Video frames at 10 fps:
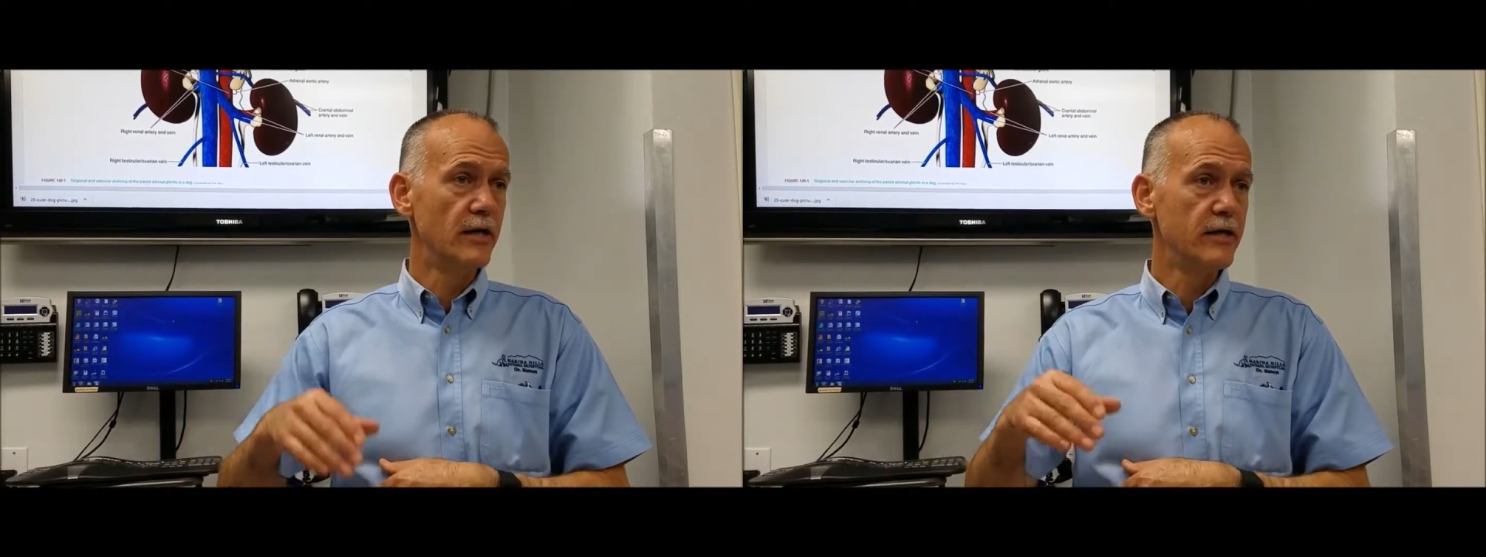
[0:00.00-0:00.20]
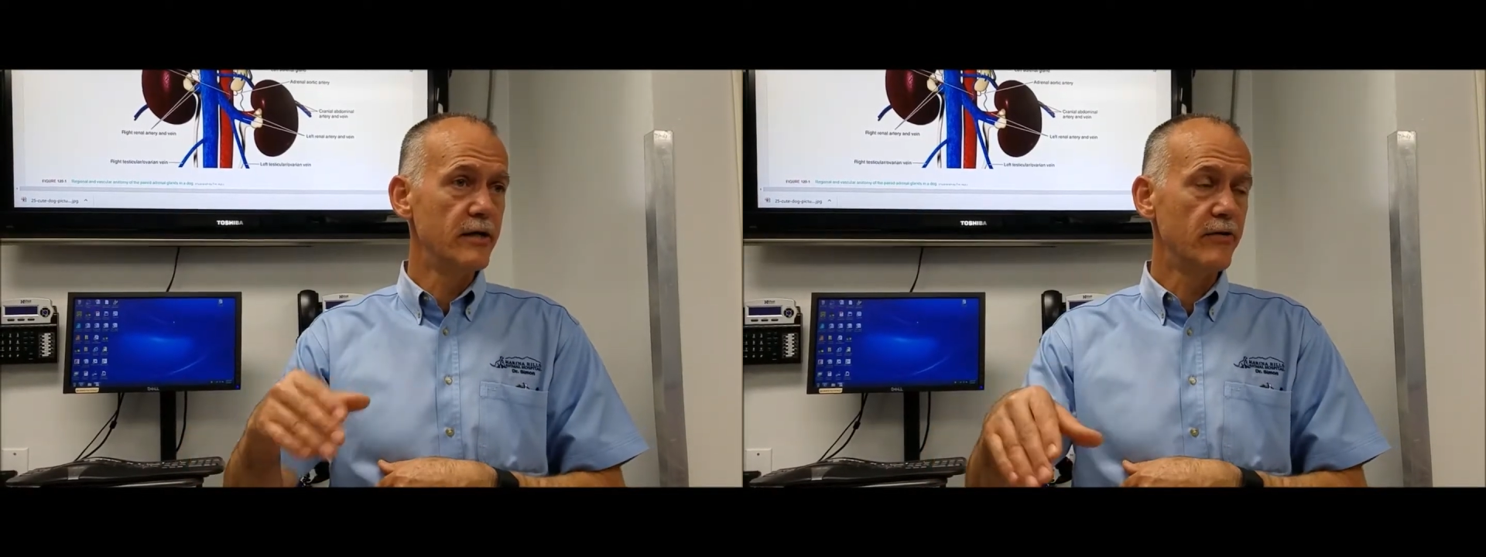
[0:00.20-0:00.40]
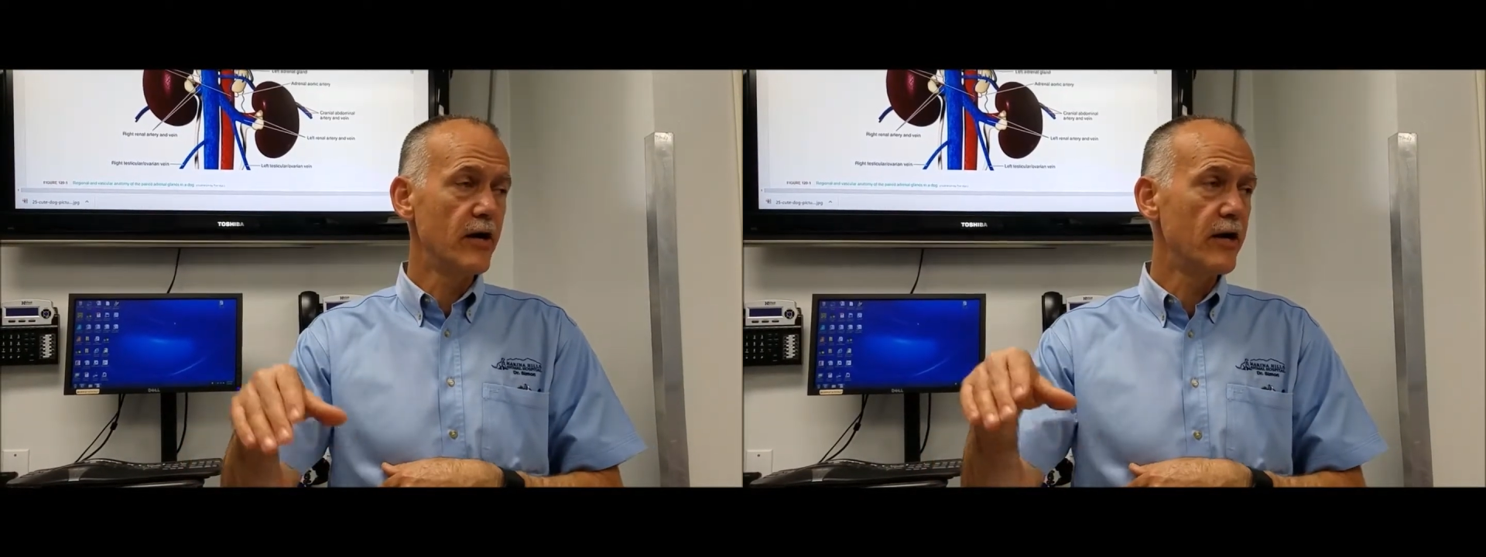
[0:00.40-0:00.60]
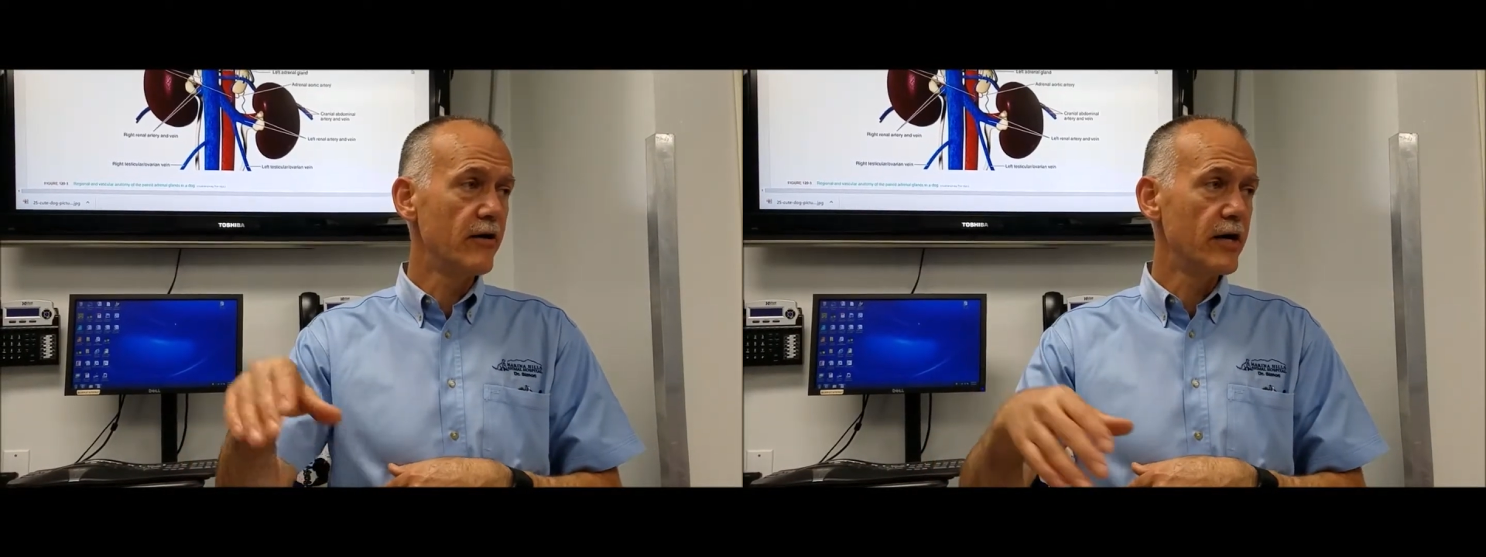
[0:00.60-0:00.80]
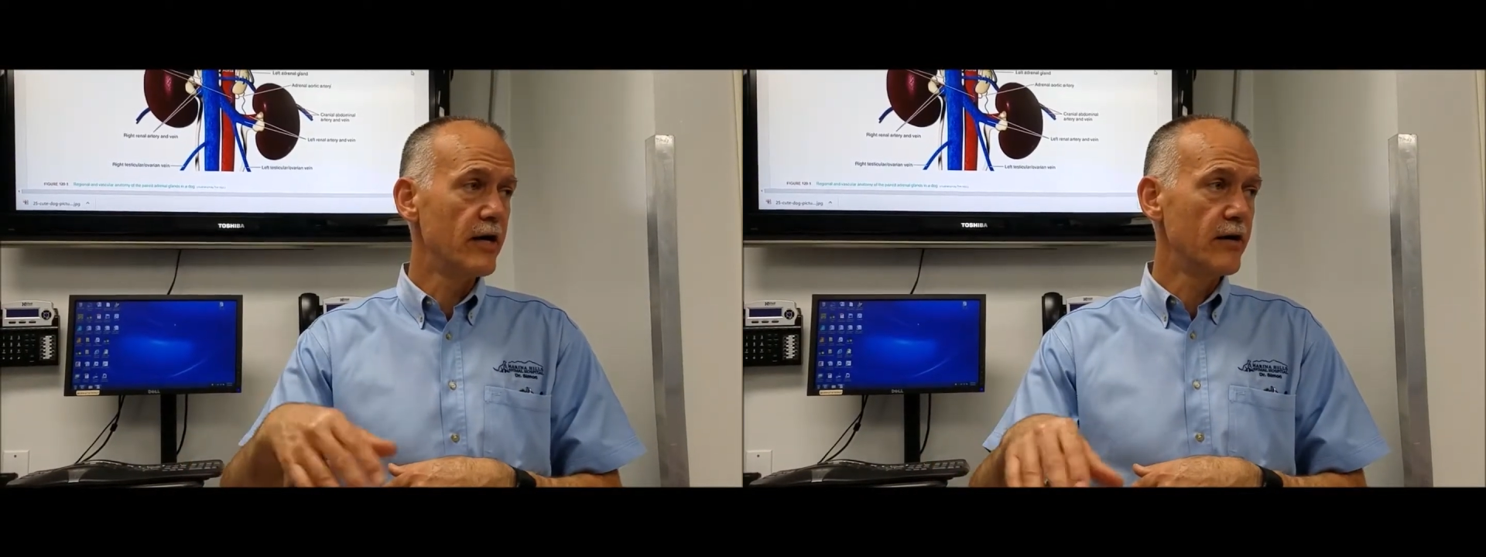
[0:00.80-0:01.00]
near the
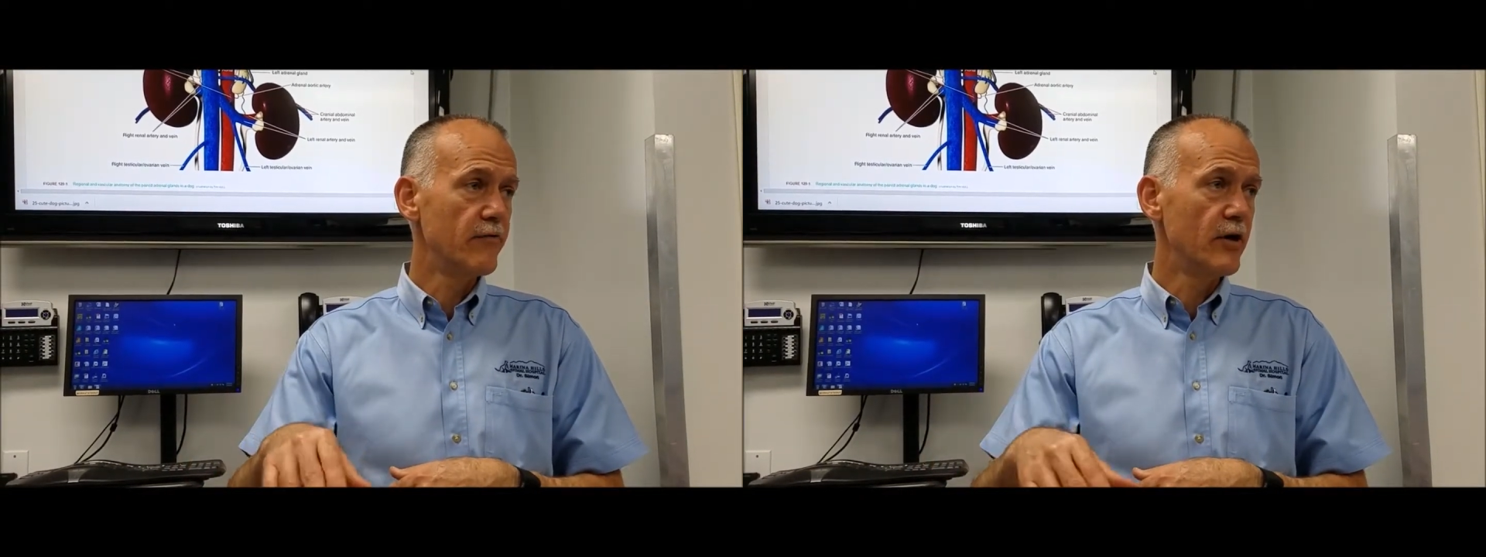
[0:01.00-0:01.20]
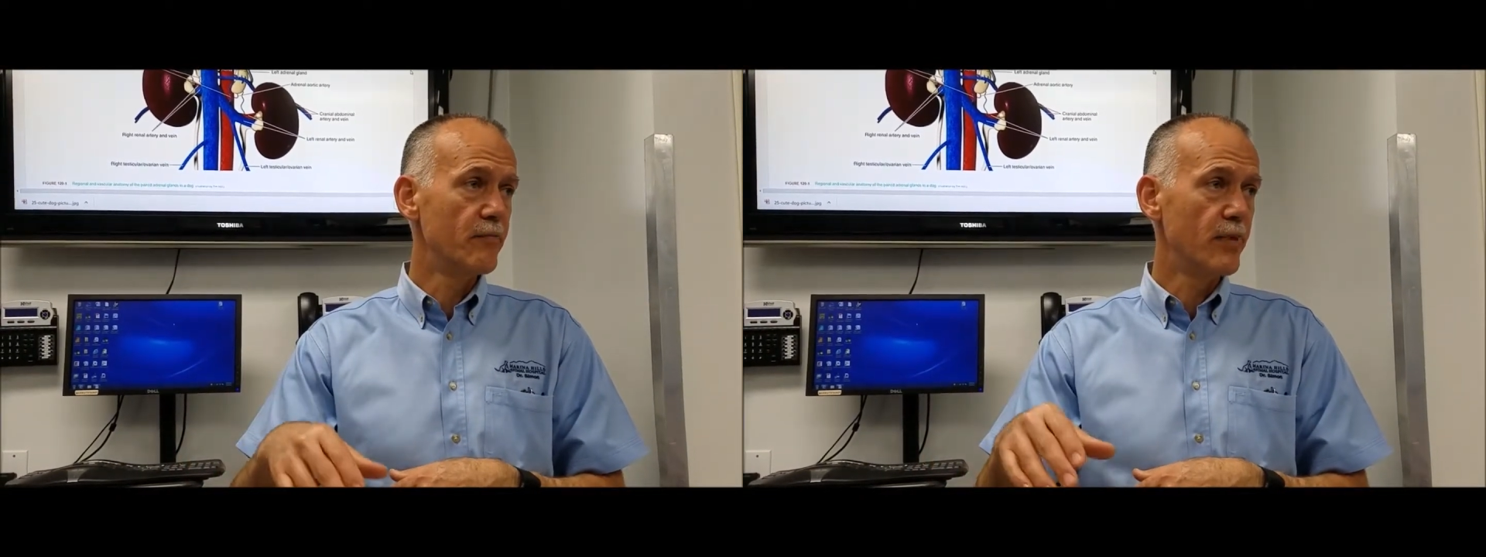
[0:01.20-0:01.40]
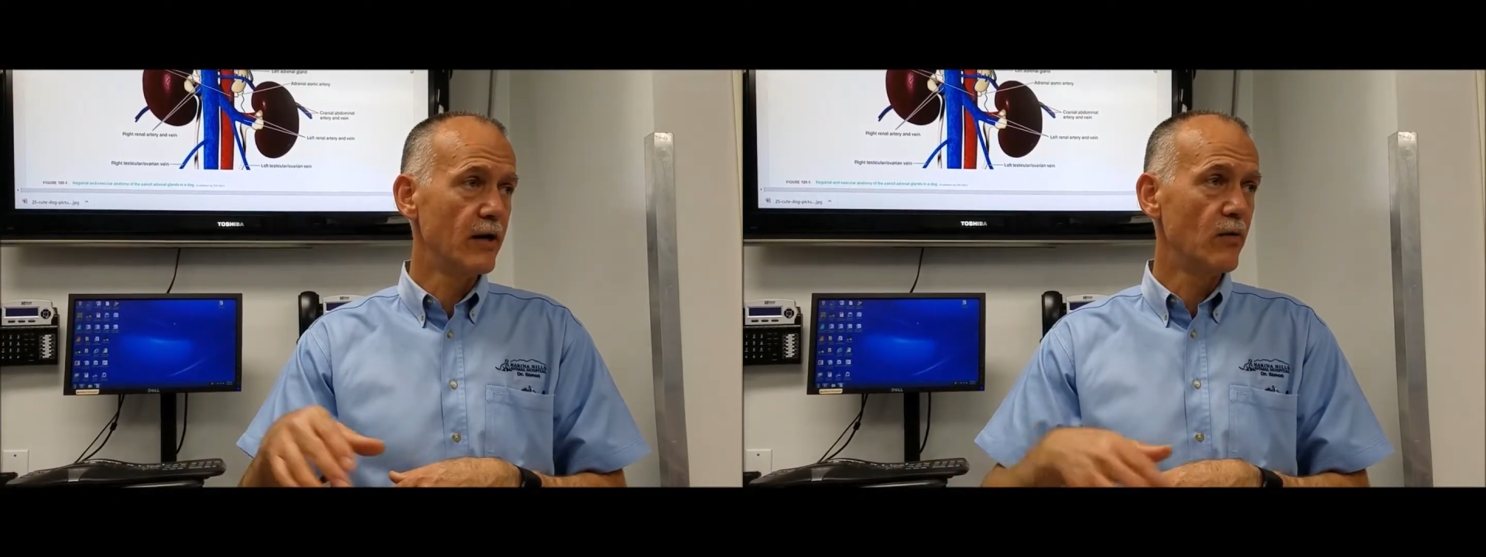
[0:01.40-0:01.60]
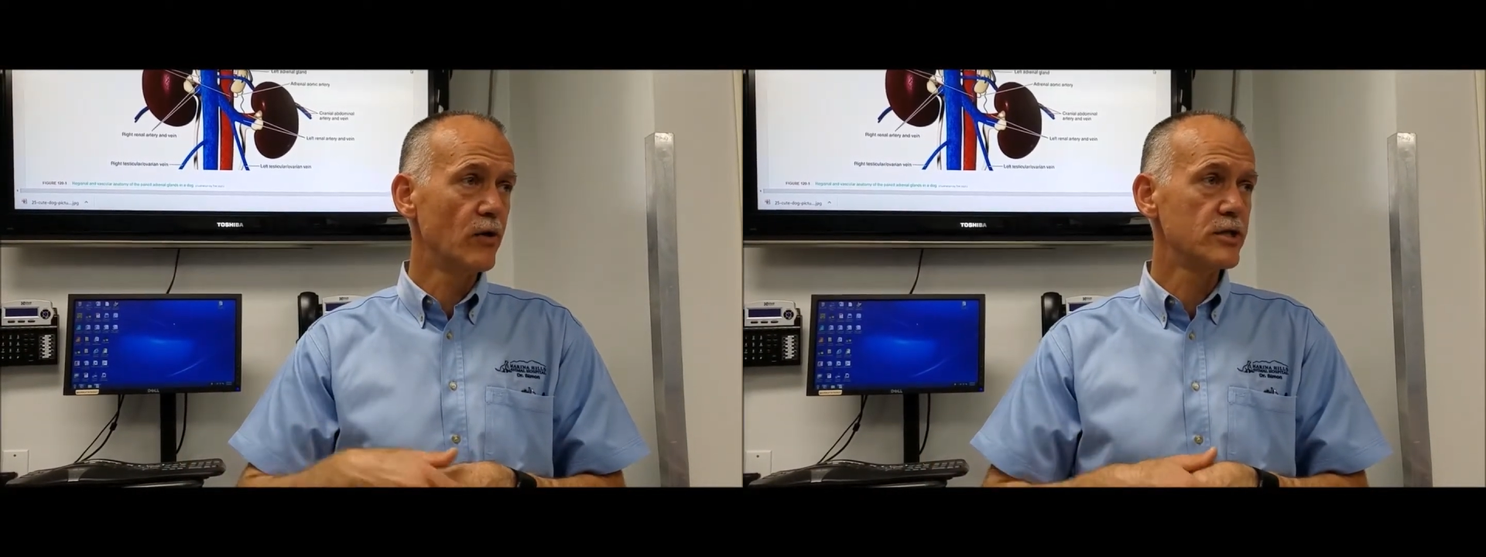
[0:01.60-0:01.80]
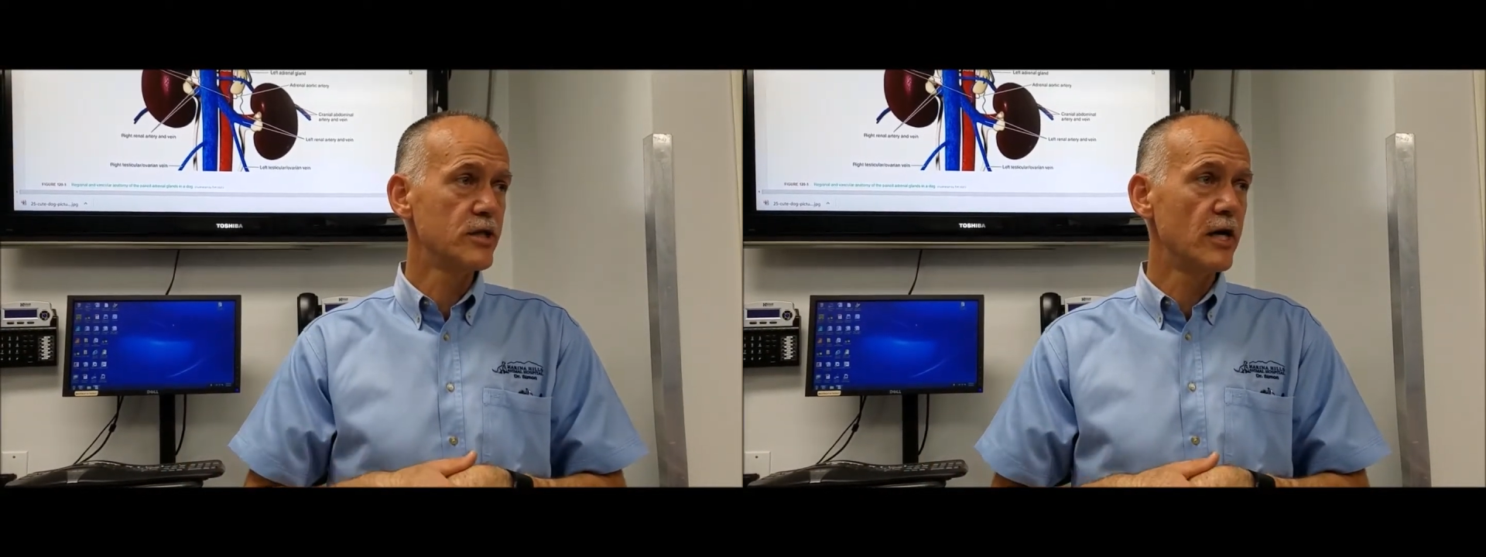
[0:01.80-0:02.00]
area of the
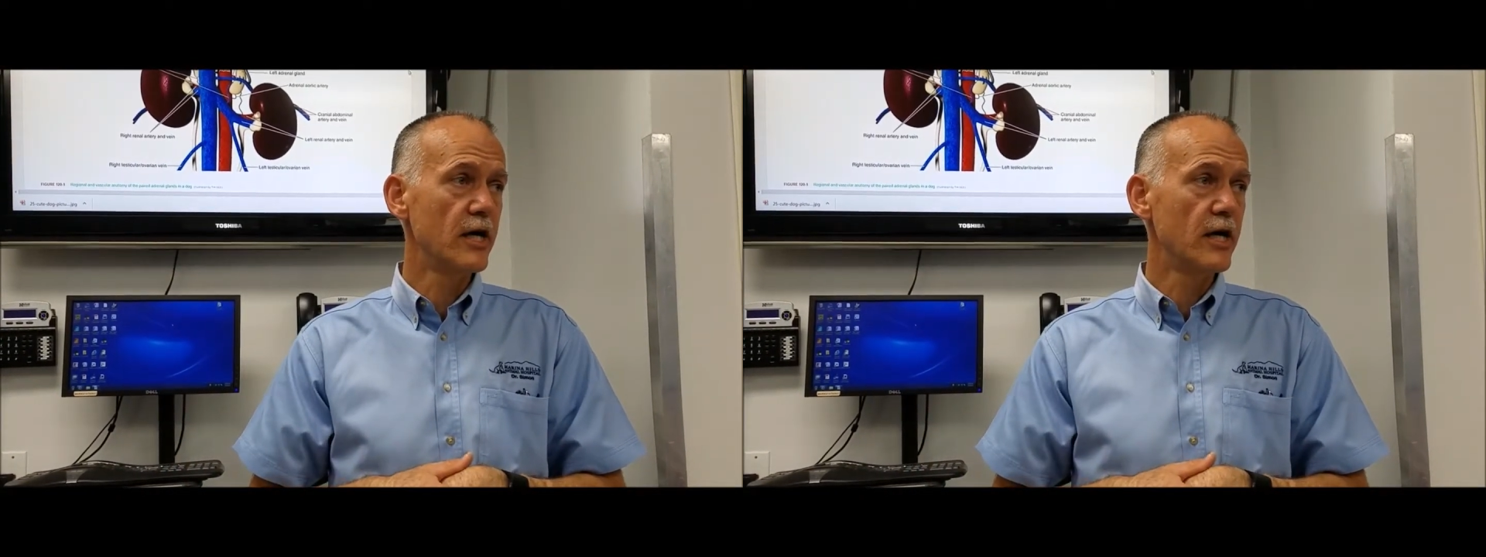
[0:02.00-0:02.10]
pylorus